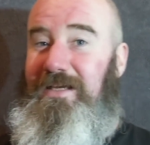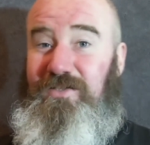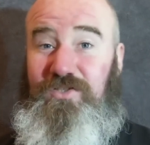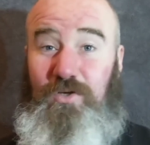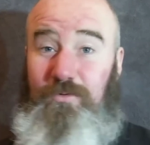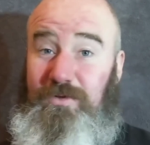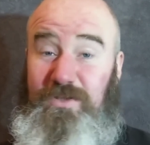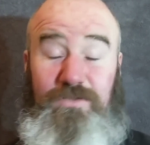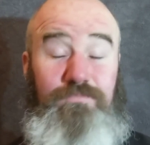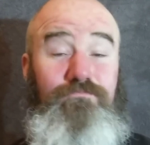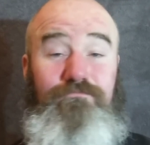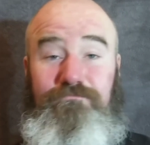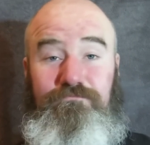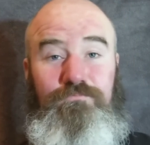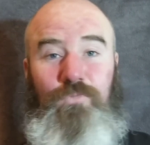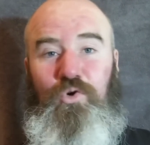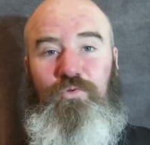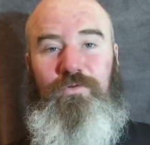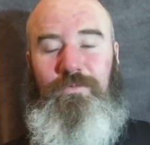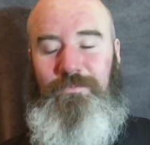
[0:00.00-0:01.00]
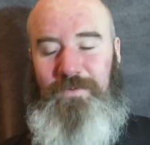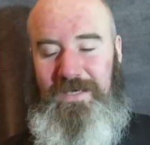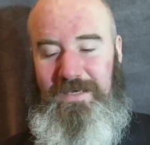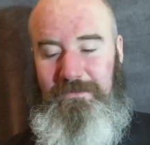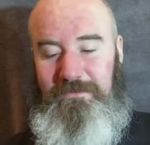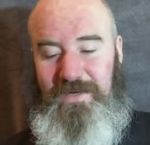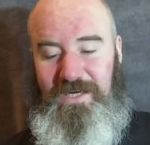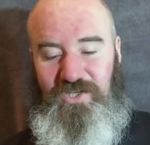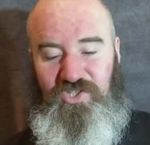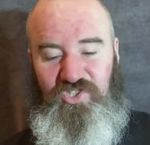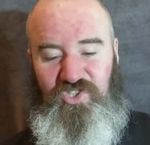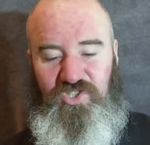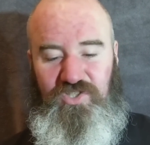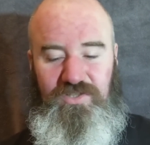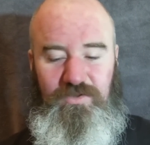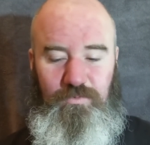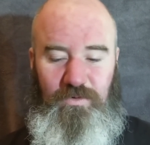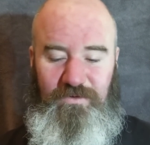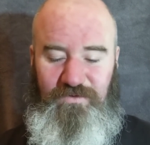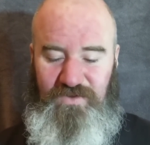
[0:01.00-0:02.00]
So it's more repeat
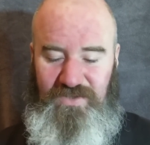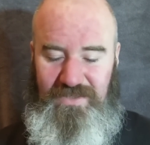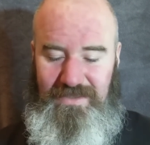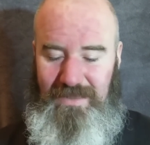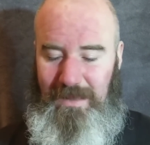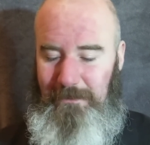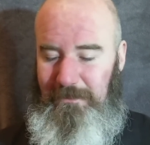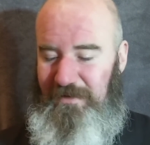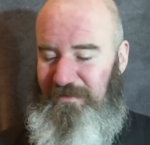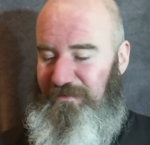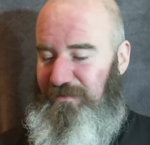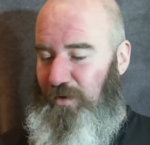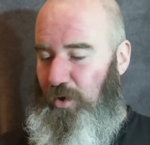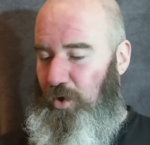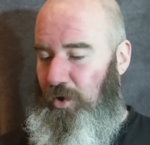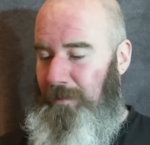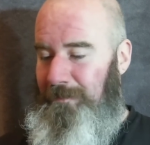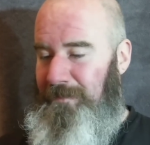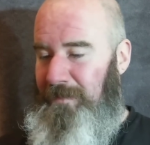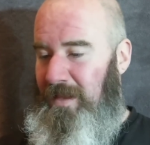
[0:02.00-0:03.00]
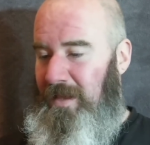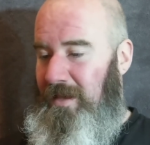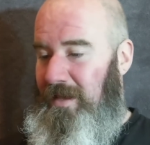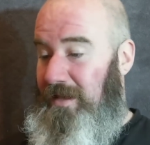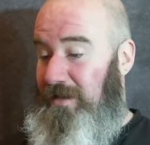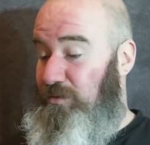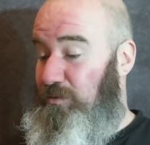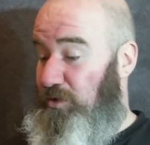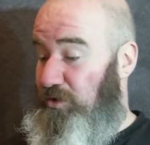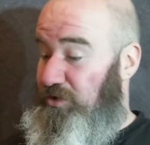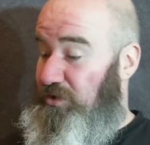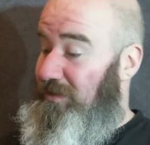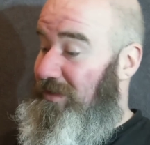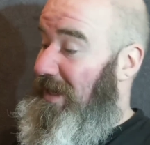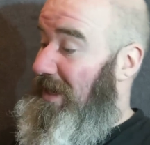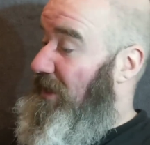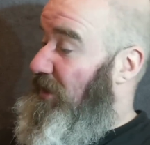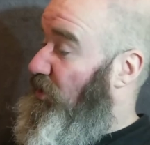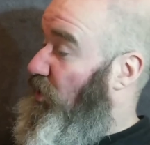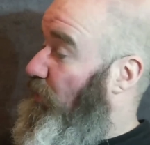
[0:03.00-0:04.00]
miniatures. We've seen them before. You also
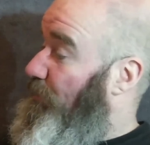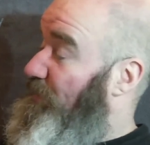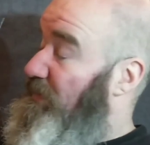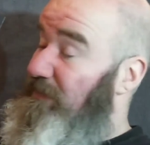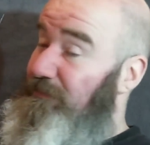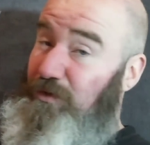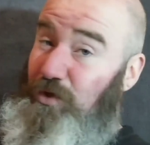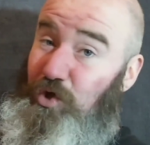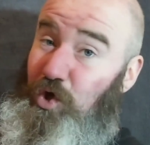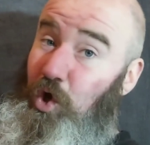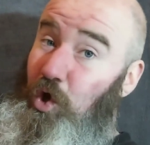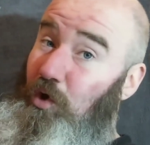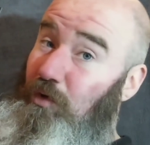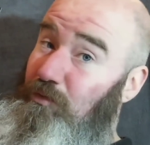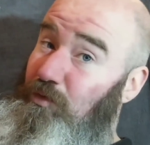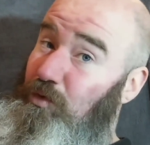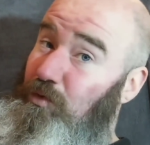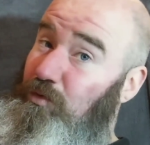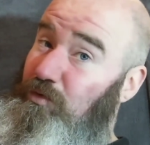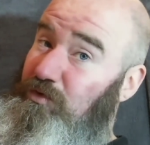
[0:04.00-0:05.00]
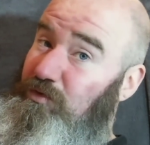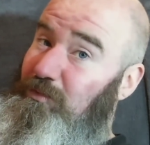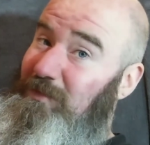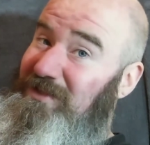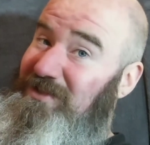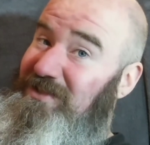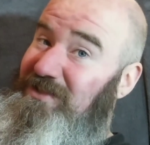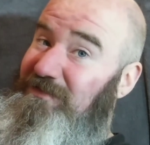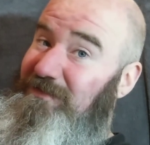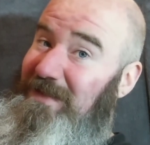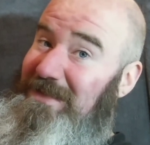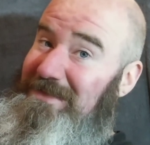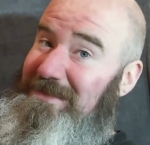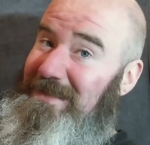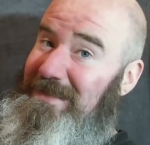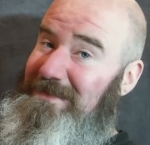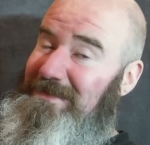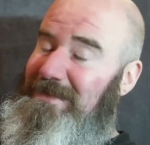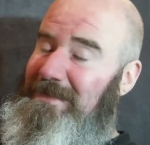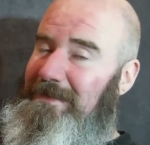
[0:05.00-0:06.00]
get a copy of the core rules, which is
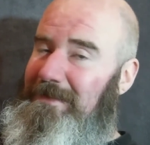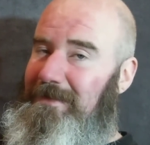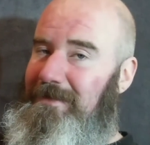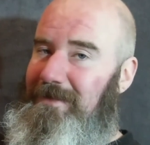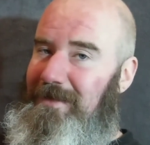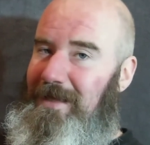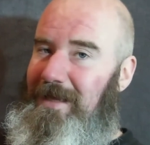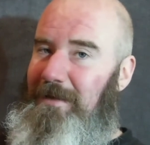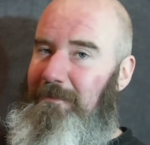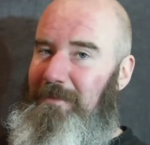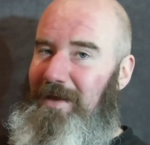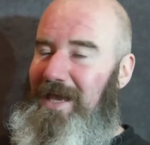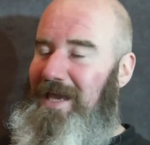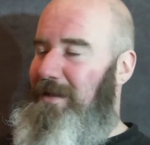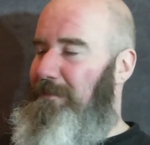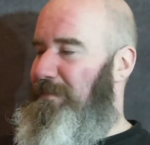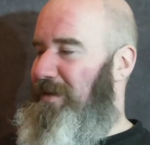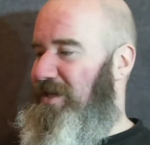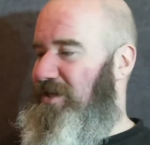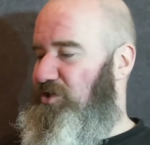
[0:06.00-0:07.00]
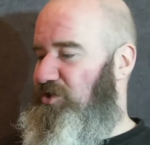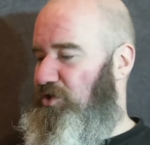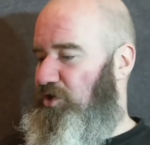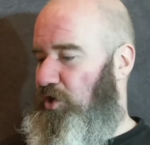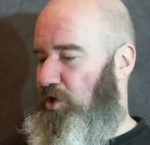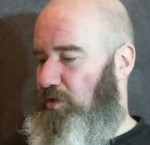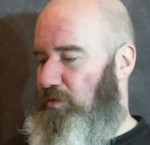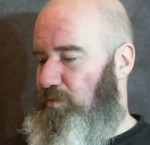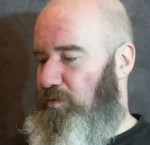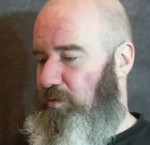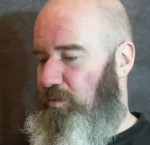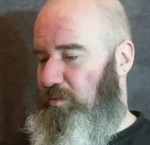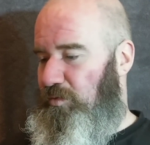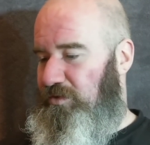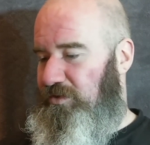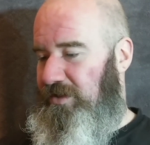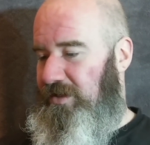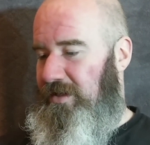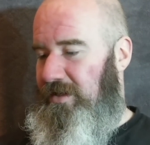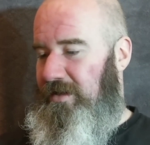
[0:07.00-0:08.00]
fantastic. Eight-page core
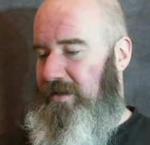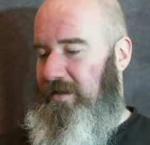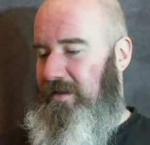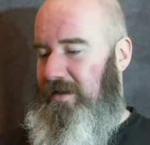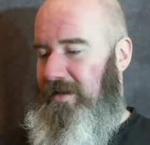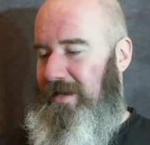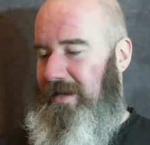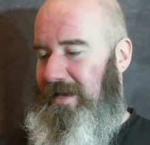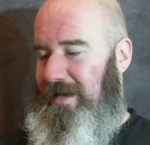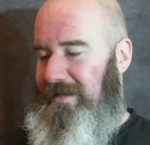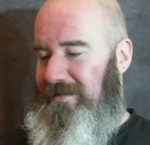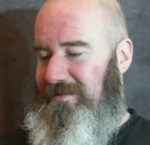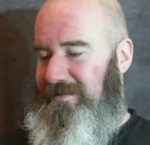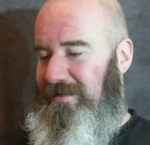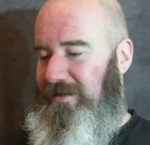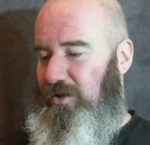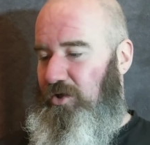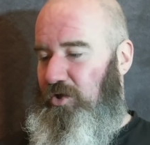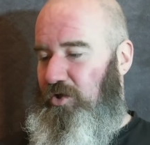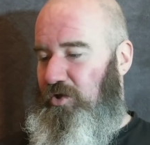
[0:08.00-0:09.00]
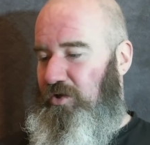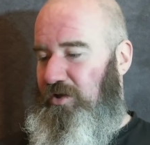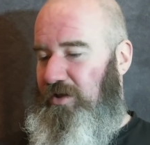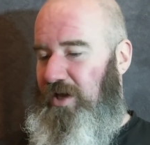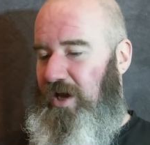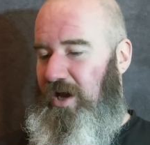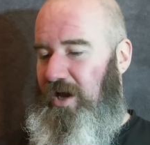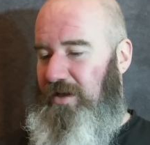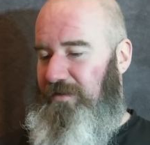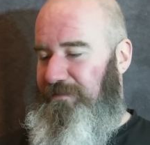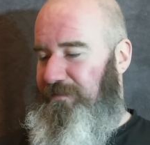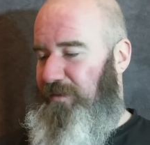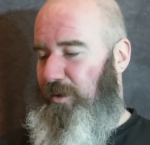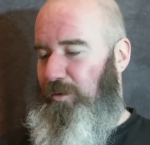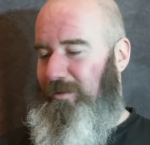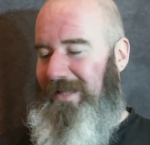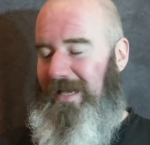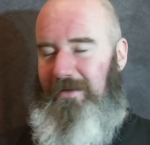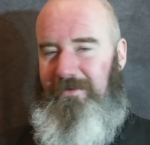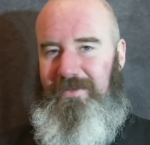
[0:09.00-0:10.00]
rules. It's a little card
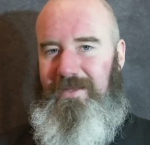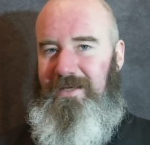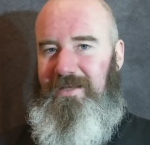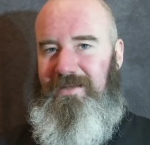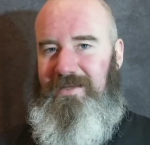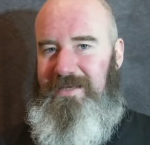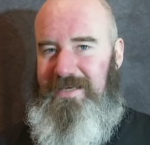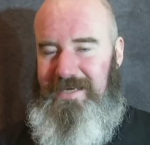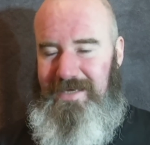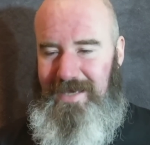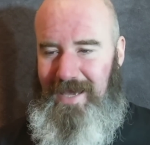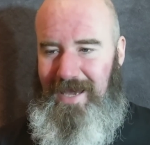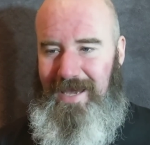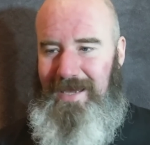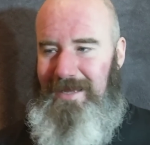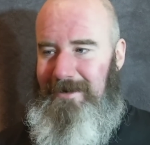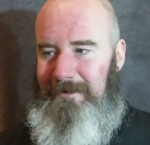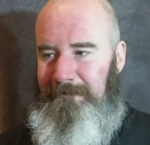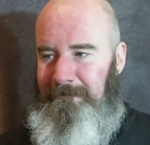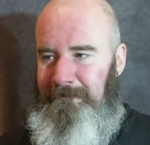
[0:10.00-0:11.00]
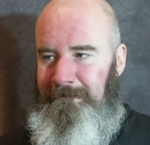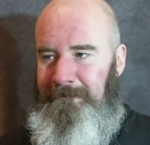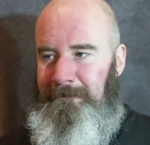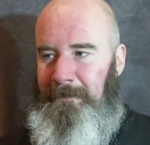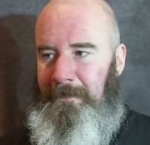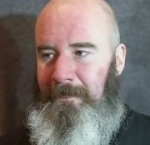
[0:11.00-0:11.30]
fold-out thing that you get in